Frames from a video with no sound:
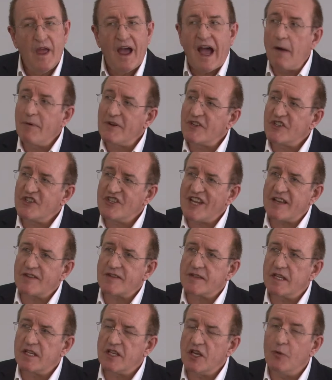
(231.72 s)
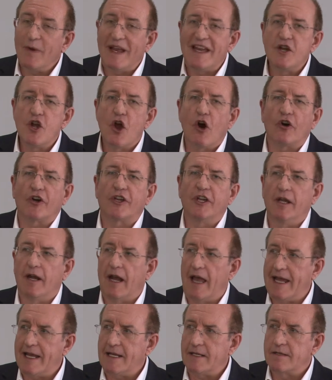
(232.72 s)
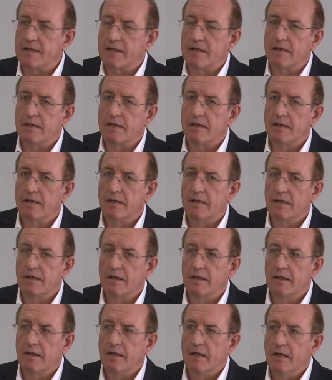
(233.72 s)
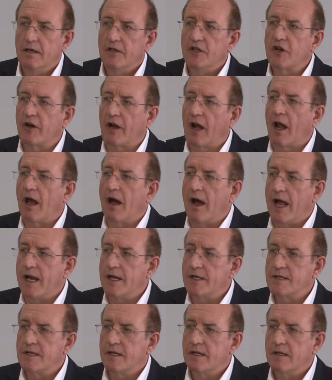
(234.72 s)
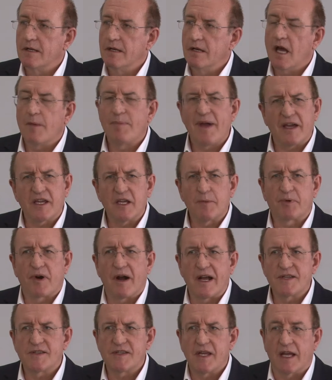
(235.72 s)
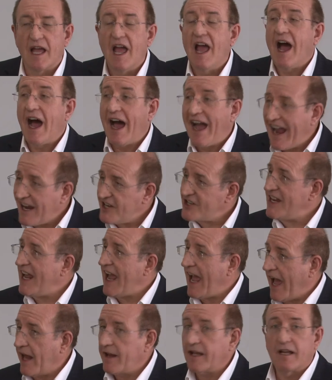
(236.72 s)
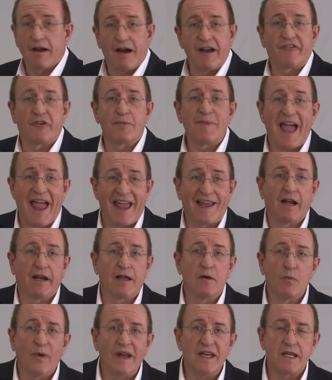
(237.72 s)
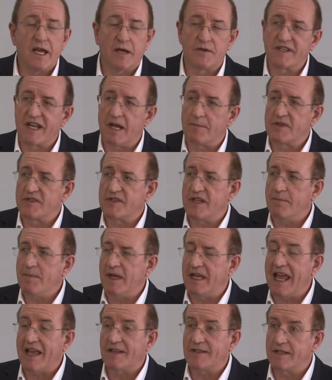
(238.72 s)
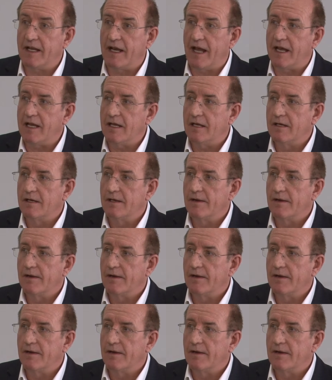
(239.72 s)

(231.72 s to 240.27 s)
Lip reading: I would suggest that you inoculate your client about your pricing. I actually had a guy from Anglian Windows come and see me yesterday.